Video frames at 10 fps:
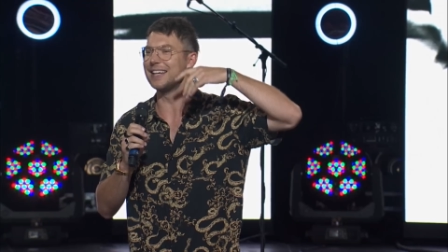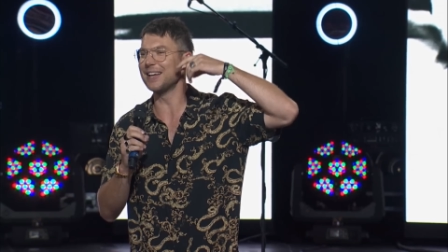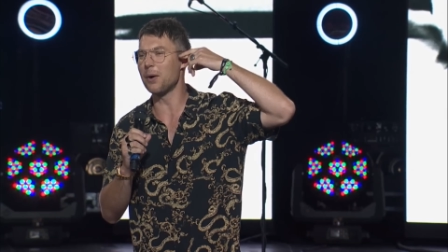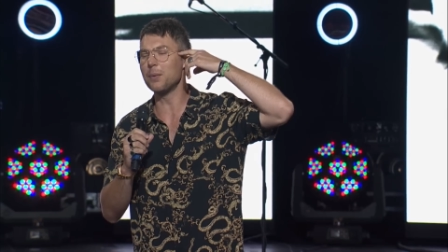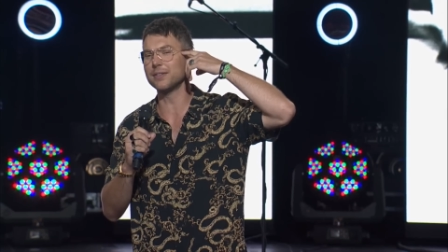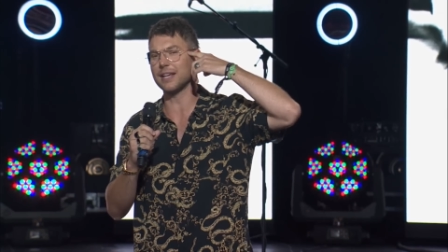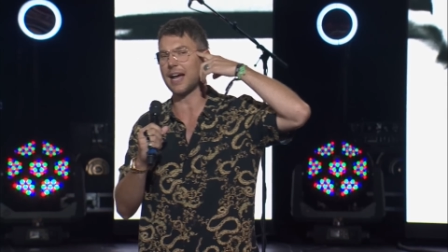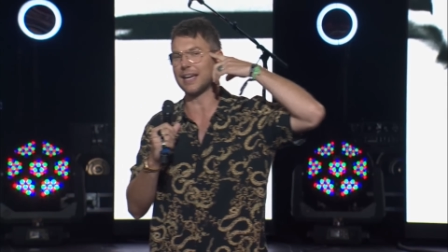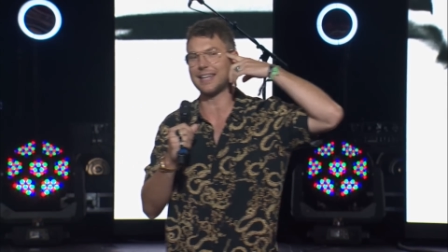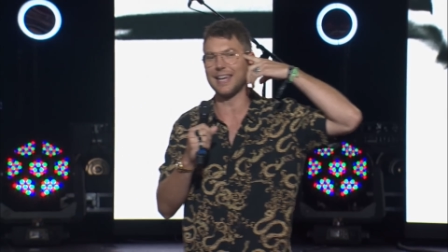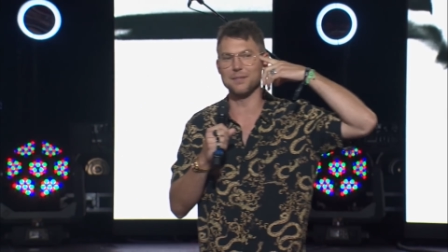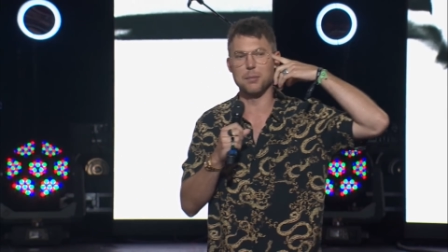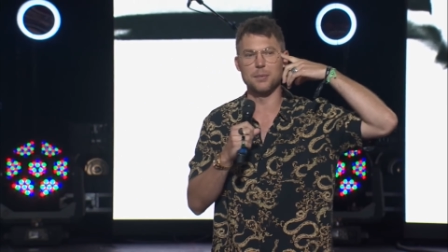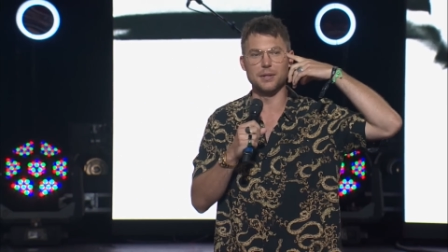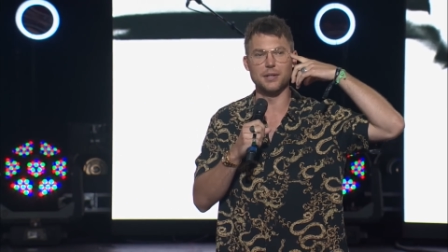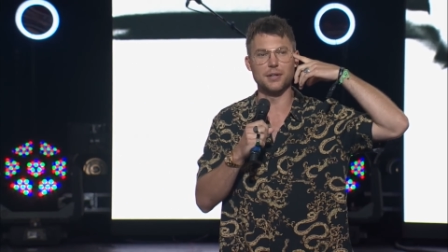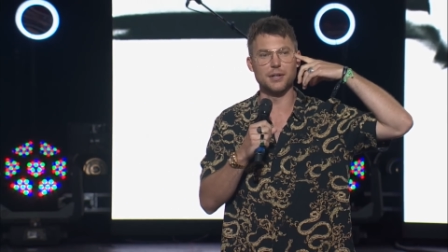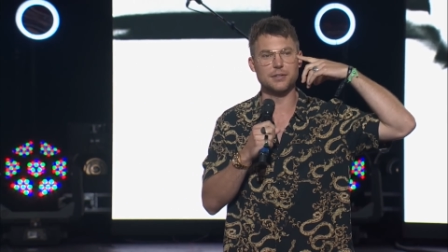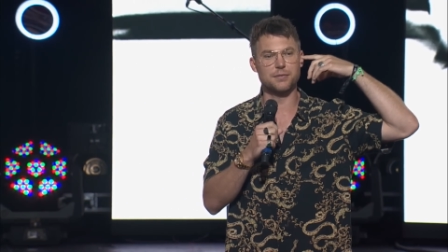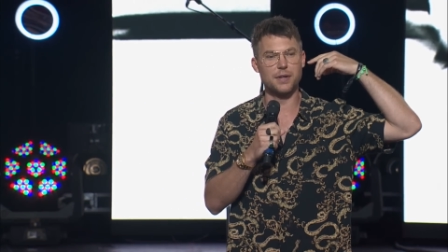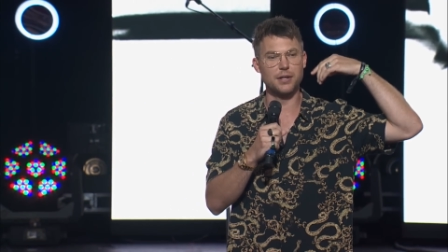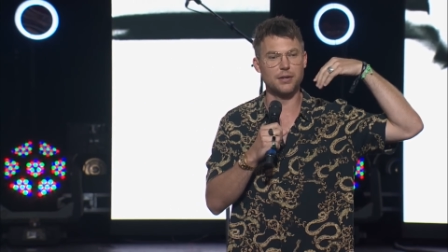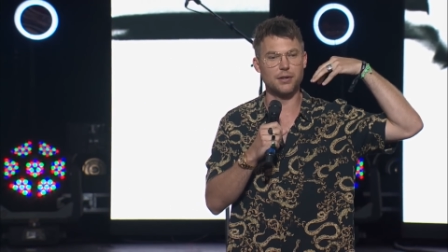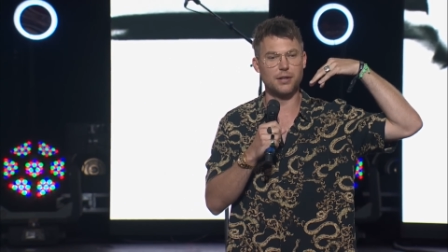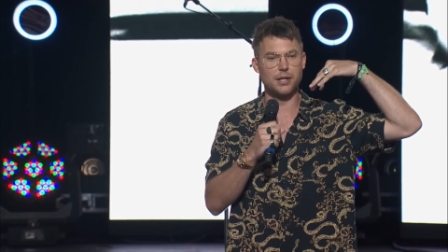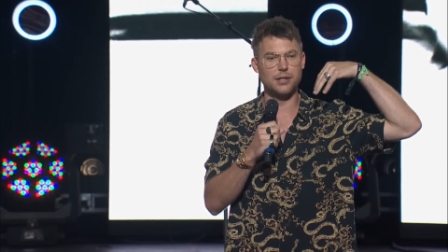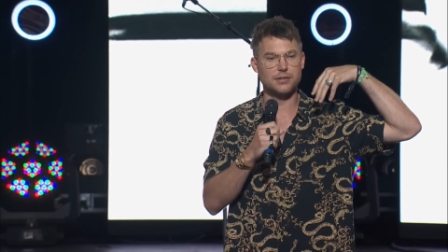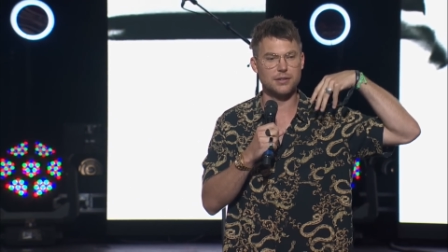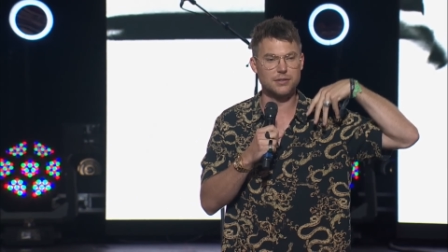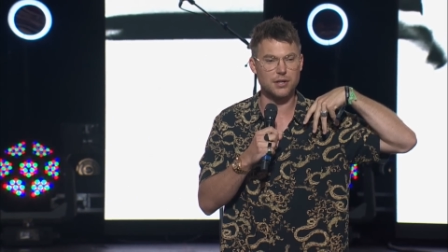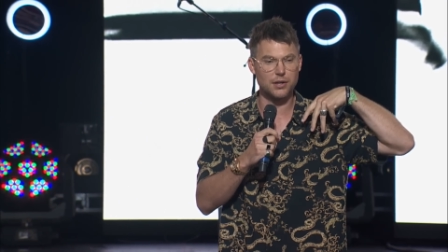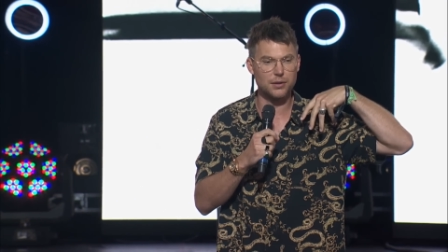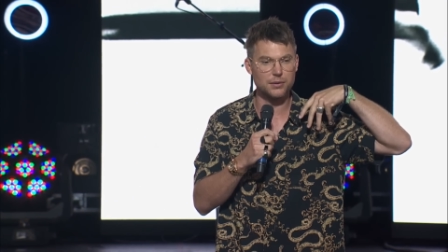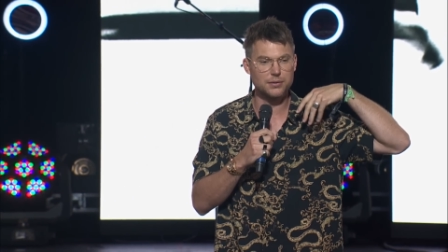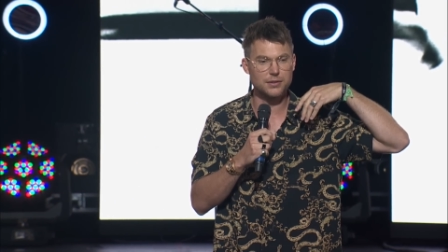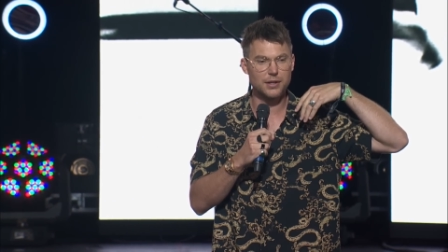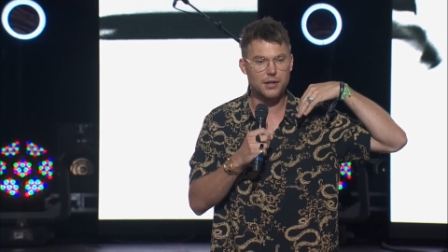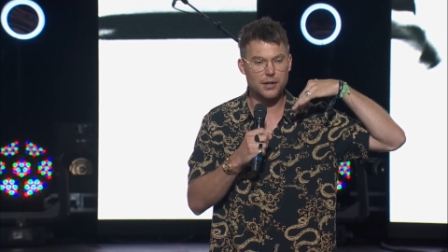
I, it always, I can't remember the lyrics. Finger, knees, and toes.